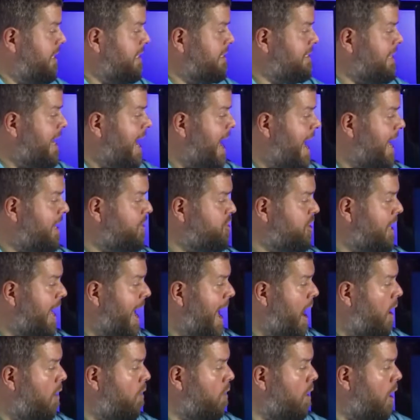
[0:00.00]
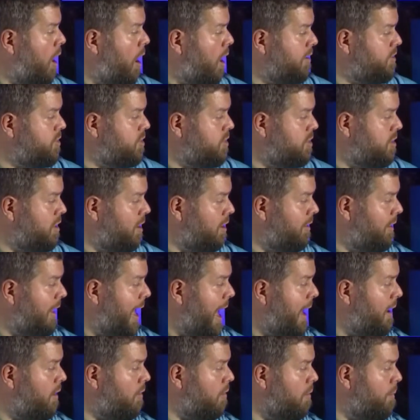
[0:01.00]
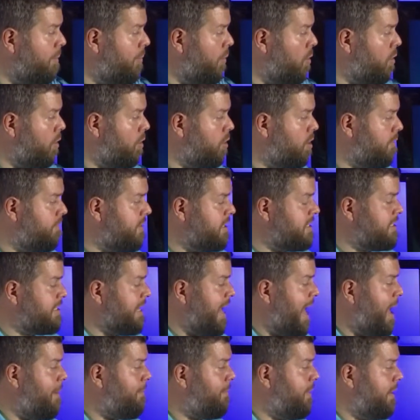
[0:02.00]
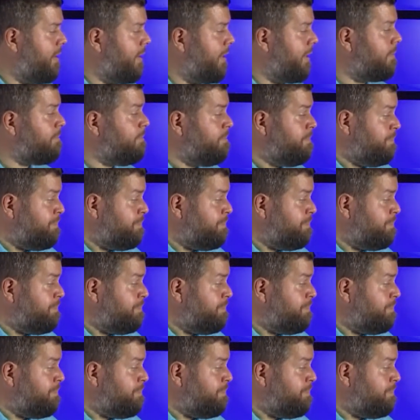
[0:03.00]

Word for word: attach out onto the lateral border of the scapula